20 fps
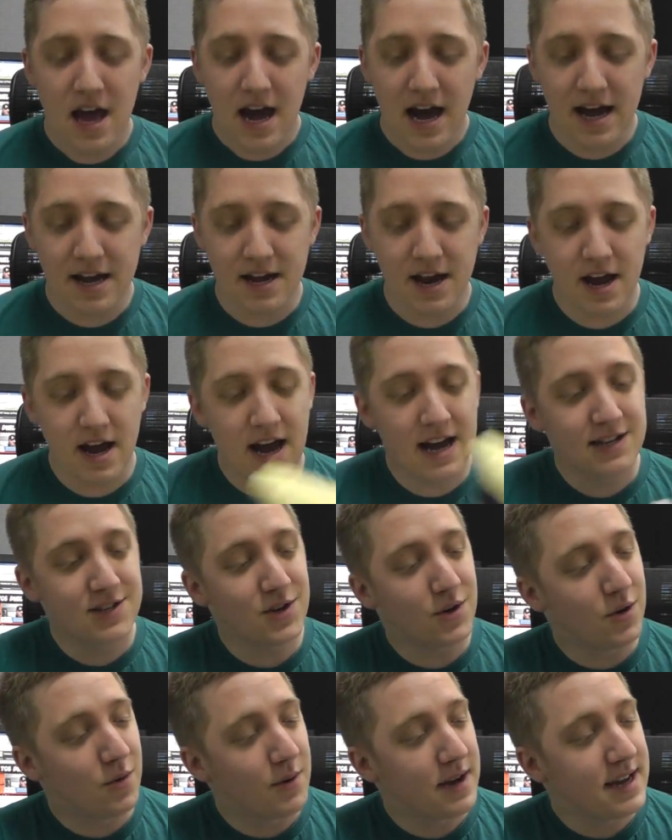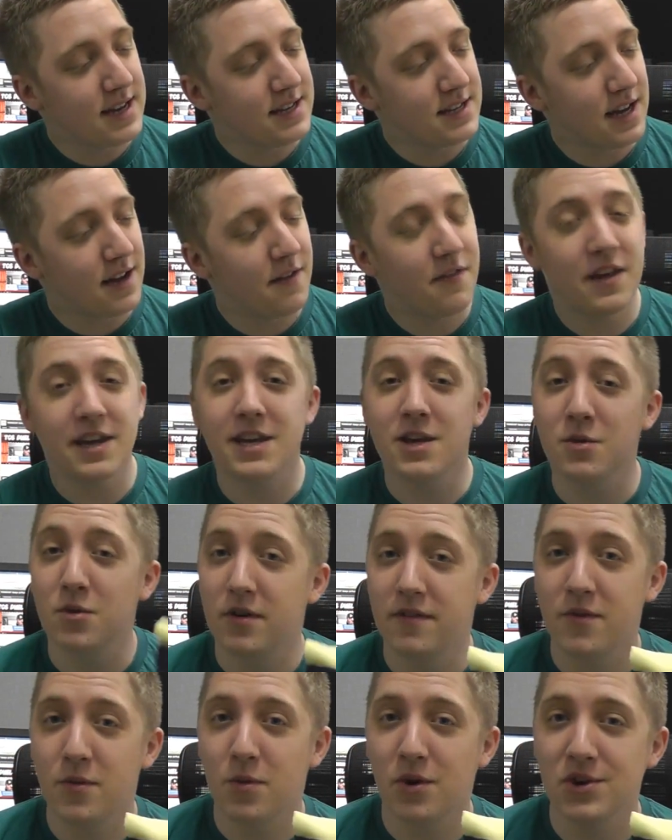And as always, I thank you
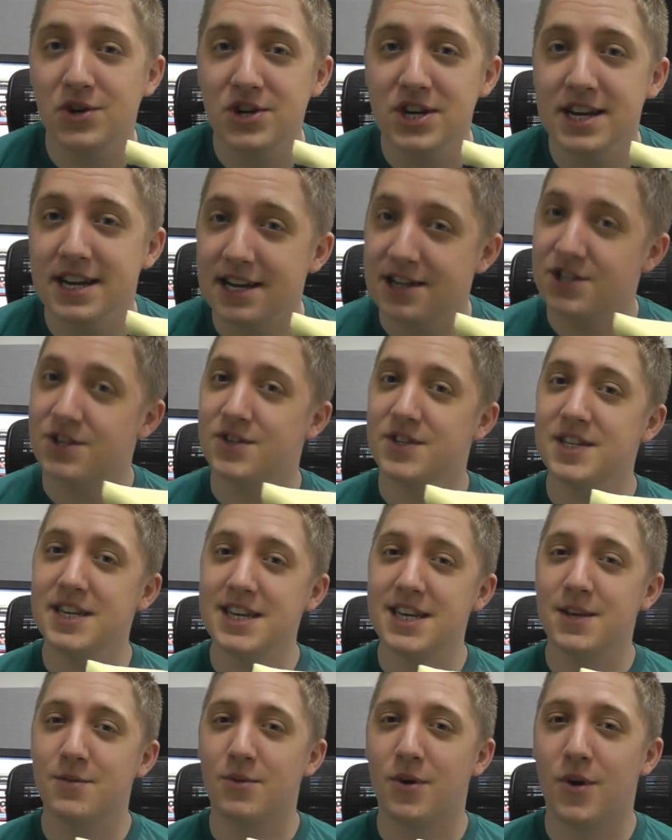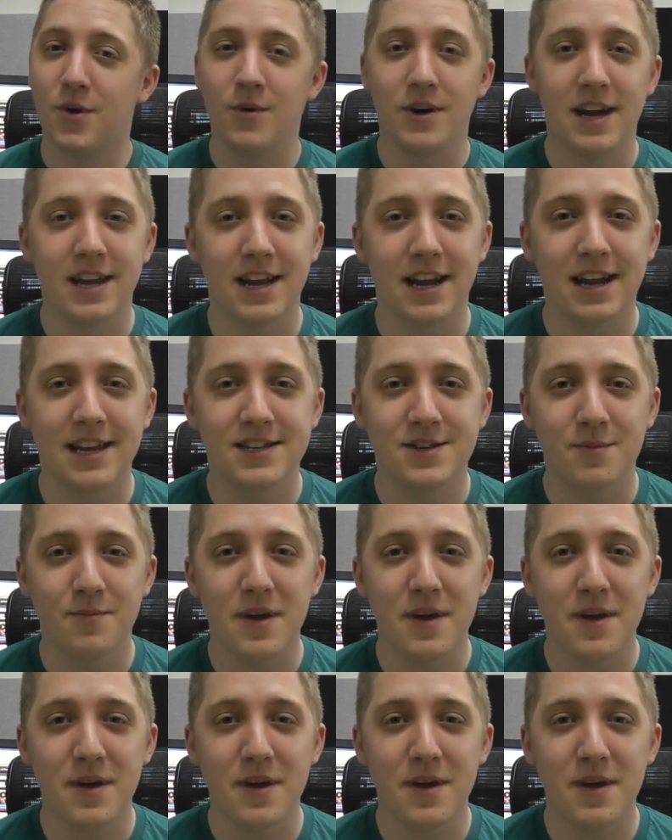all for watching, and I shall see you all in a little